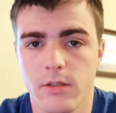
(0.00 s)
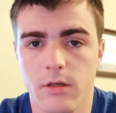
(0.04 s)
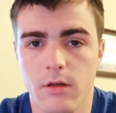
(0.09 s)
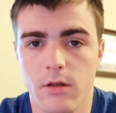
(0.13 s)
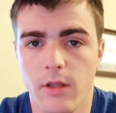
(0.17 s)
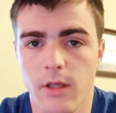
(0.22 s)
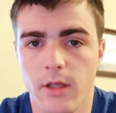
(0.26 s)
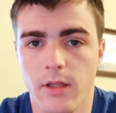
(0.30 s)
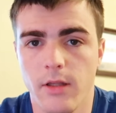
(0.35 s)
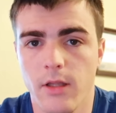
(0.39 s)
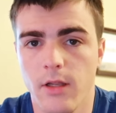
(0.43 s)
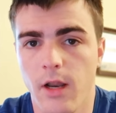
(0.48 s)
and
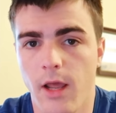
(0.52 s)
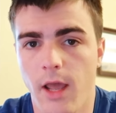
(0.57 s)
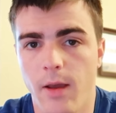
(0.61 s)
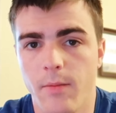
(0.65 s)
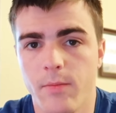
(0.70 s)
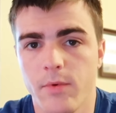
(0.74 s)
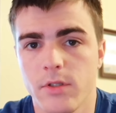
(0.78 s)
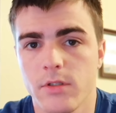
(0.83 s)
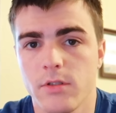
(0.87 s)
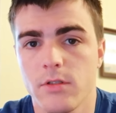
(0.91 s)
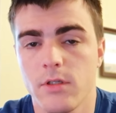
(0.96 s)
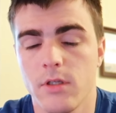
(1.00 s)
all that
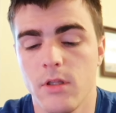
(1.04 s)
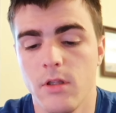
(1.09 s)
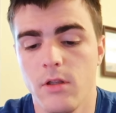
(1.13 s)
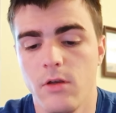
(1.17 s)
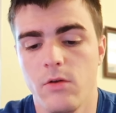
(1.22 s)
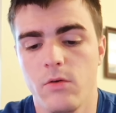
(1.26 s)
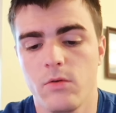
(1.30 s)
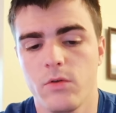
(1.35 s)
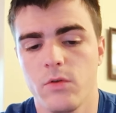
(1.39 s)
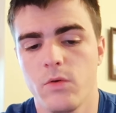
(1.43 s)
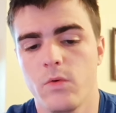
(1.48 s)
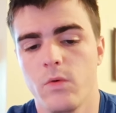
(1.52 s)
happens, and then
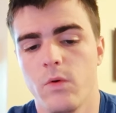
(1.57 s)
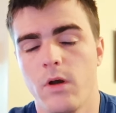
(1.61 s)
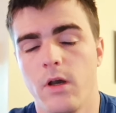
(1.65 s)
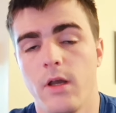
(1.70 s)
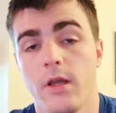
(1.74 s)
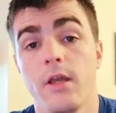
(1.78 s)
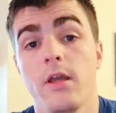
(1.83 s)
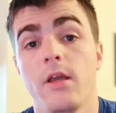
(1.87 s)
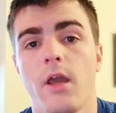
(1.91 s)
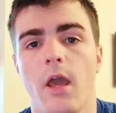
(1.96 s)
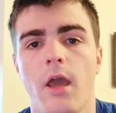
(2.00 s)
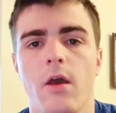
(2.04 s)
you'll do
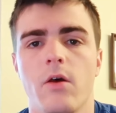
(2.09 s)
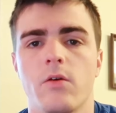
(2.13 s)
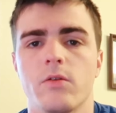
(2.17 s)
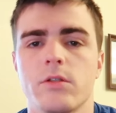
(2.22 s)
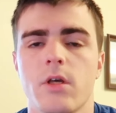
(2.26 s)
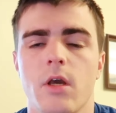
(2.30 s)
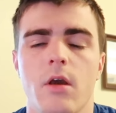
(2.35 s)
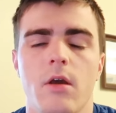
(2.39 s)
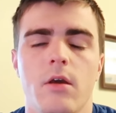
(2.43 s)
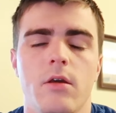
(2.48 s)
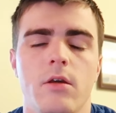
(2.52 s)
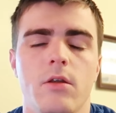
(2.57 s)
NKOs.
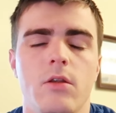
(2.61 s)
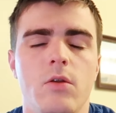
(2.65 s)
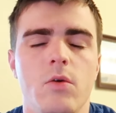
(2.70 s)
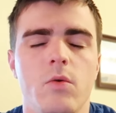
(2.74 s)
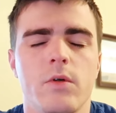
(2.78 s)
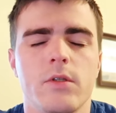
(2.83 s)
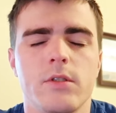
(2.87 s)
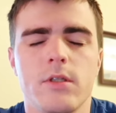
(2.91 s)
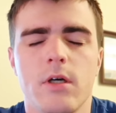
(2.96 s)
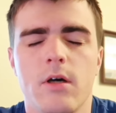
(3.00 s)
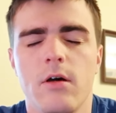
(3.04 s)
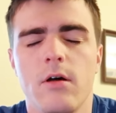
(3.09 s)
You do
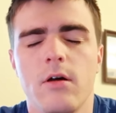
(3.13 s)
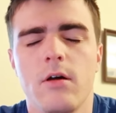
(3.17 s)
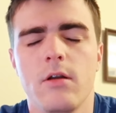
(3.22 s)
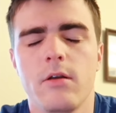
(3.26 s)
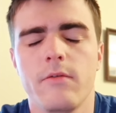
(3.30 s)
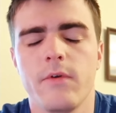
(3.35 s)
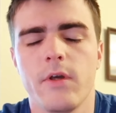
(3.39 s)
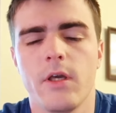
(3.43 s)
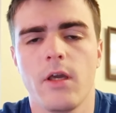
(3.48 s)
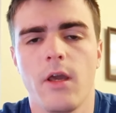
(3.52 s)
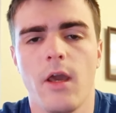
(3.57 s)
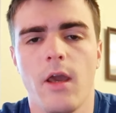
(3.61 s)
a ton
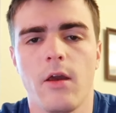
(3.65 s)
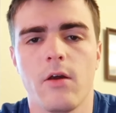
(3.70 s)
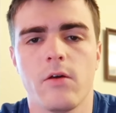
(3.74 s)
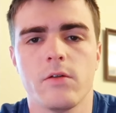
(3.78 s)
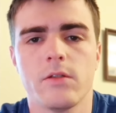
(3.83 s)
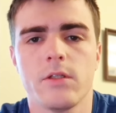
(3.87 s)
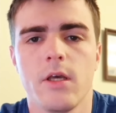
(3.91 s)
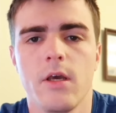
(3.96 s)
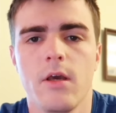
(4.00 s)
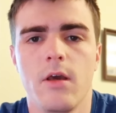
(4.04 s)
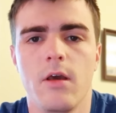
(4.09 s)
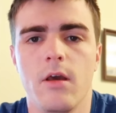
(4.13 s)
of
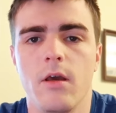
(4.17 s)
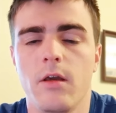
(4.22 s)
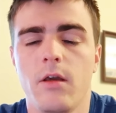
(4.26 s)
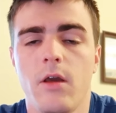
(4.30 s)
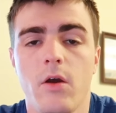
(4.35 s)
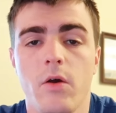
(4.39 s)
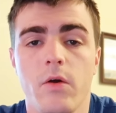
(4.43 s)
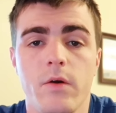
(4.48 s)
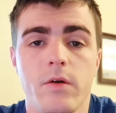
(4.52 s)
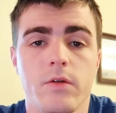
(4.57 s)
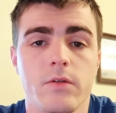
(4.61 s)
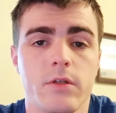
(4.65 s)
NKOs.
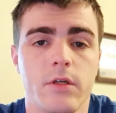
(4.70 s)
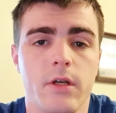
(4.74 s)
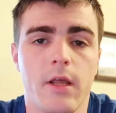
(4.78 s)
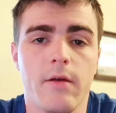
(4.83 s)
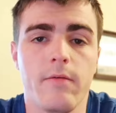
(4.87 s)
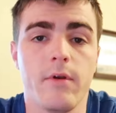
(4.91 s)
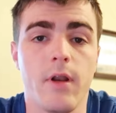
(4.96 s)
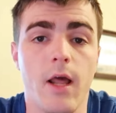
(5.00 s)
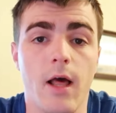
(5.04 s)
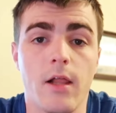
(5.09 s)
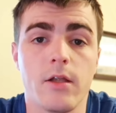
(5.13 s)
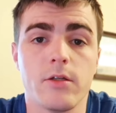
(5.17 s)
NKOs are
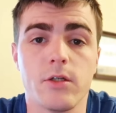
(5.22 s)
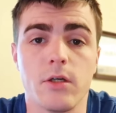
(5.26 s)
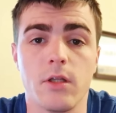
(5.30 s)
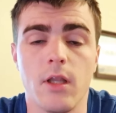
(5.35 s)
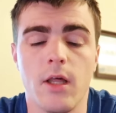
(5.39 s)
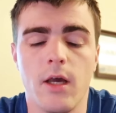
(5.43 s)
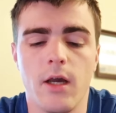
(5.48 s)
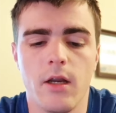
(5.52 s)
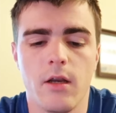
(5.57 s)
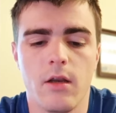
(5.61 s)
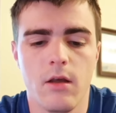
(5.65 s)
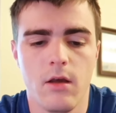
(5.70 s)
Navy Knowledge
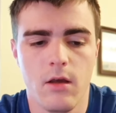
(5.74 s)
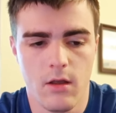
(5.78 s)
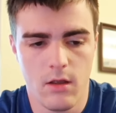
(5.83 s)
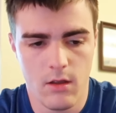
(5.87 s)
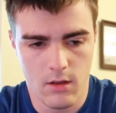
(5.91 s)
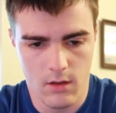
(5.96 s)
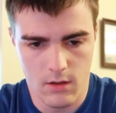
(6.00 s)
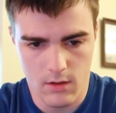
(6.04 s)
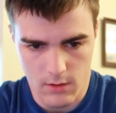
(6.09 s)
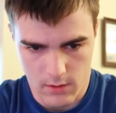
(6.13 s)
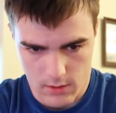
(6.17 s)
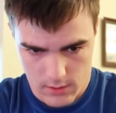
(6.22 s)
Online.
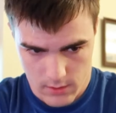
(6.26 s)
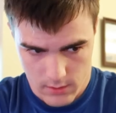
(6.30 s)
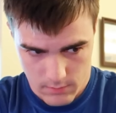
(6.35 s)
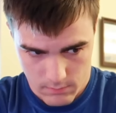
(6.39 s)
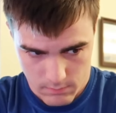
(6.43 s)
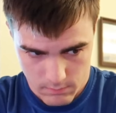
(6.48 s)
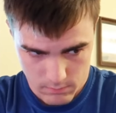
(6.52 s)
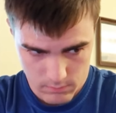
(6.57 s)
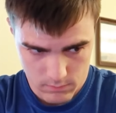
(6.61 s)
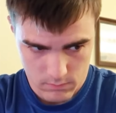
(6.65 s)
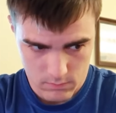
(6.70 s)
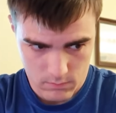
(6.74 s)

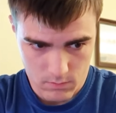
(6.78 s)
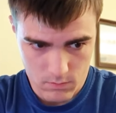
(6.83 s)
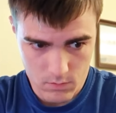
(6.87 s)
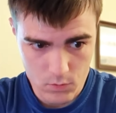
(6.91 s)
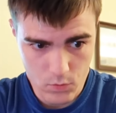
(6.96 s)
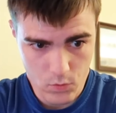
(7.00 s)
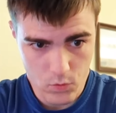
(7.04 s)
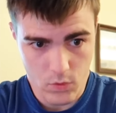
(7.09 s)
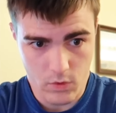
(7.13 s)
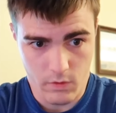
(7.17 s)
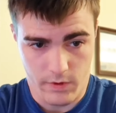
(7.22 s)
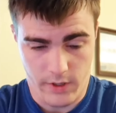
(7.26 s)

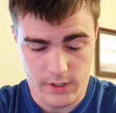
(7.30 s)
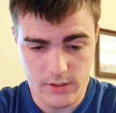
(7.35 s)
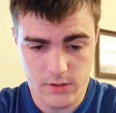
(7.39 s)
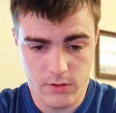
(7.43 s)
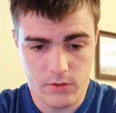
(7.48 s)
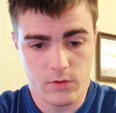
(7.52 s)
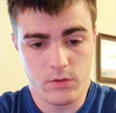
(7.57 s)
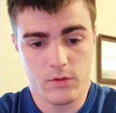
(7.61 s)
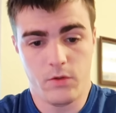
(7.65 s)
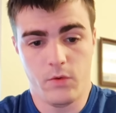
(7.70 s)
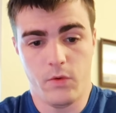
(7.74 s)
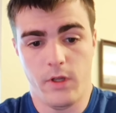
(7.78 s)
Alright, so
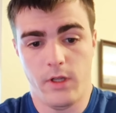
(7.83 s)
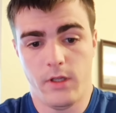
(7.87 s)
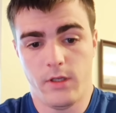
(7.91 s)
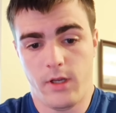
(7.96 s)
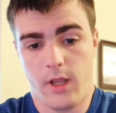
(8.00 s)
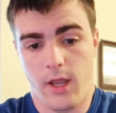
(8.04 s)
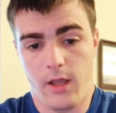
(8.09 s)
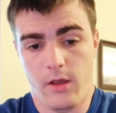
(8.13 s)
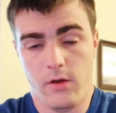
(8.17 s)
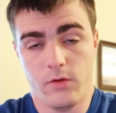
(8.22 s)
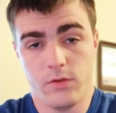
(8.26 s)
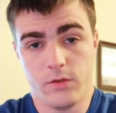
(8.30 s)
you'll do
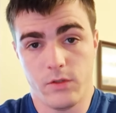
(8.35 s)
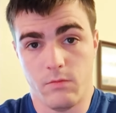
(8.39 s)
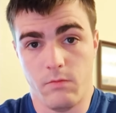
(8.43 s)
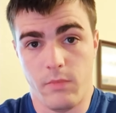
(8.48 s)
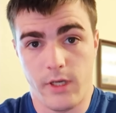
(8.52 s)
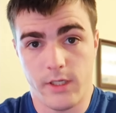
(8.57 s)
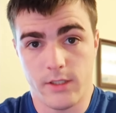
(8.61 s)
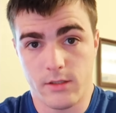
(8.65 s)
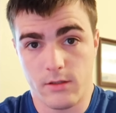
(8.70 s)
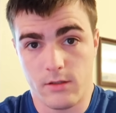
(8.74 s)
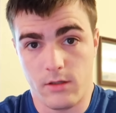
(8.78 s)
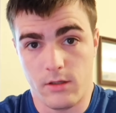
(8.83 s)
NKOs on
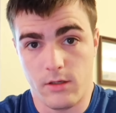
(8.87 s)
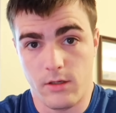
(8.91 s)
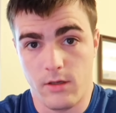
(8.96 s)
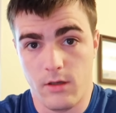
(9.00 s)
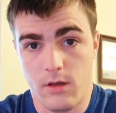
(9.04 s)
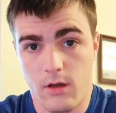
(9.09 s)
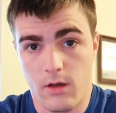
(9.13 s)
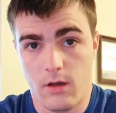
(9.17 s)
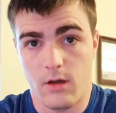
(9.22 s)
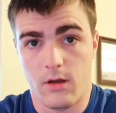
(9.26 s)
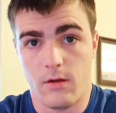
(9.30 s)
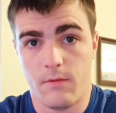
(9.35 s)
basically
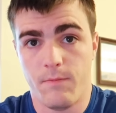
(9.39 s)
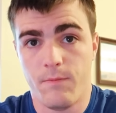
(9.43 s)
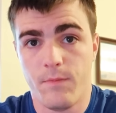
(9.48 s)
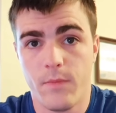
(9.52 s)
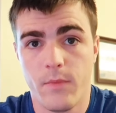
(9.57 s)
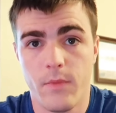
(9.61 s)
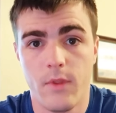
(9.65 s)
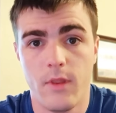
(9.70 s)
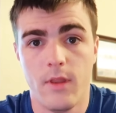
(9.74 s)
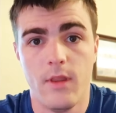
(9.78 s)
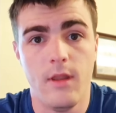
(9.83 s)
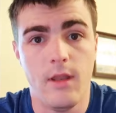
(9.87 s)

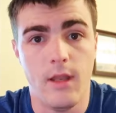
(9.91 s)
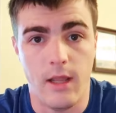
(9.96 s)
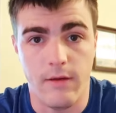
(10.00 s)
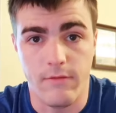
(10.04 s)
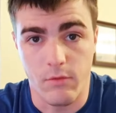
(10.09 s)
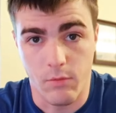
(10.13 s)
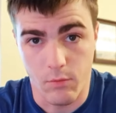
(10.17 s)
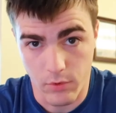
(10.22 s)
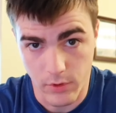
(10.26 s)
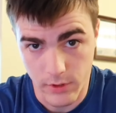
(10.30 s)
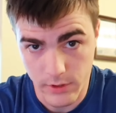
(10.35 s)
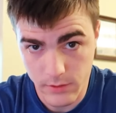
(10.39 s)
Navy
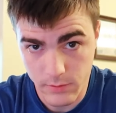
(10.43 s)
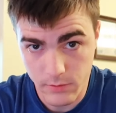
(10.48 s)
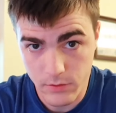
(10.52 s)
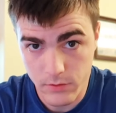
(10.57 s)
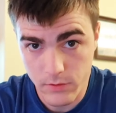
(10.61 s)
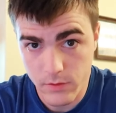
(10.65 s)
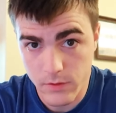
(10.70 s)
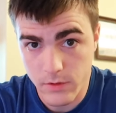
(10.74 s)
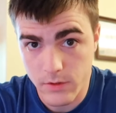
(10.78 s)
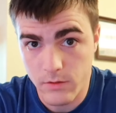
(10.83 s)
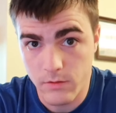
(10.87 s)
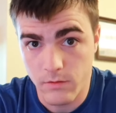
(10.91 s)

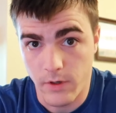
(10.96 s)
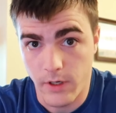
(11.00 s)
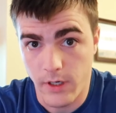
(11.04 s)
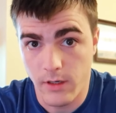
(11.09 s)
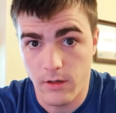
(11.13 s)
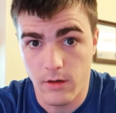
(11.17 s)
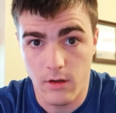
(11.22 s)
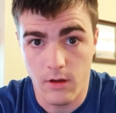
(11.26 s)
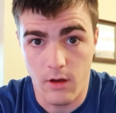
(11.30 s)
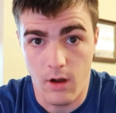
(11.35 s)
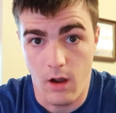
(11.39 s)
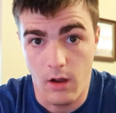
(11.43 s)
principles,
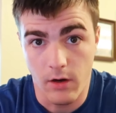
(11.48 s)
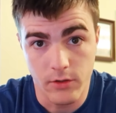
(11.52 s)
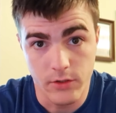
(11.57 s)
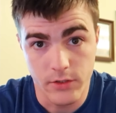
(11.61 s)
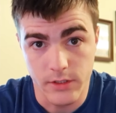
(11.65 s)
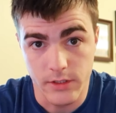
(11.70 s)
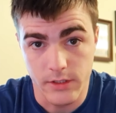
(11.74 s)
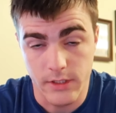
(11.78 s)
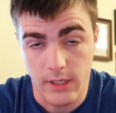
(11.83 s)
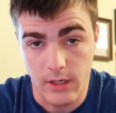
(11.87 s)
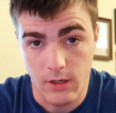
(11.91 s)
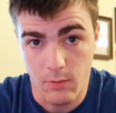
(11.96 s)
right, honors
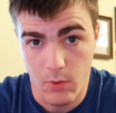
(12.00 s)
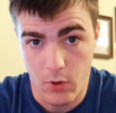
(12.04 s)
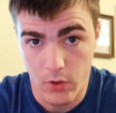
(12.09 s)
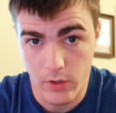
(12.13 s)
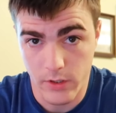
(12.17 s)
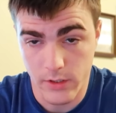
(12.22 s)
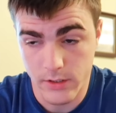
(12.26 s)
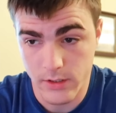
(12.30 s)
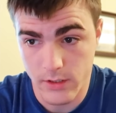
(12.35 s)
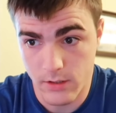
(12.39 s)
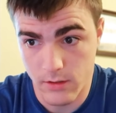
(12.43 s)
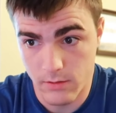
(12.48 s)
and
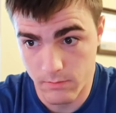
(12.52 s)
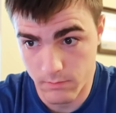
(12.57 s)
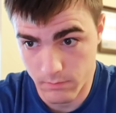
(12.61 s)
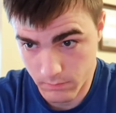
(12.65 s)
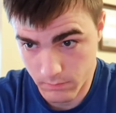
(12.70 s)
ceremonies,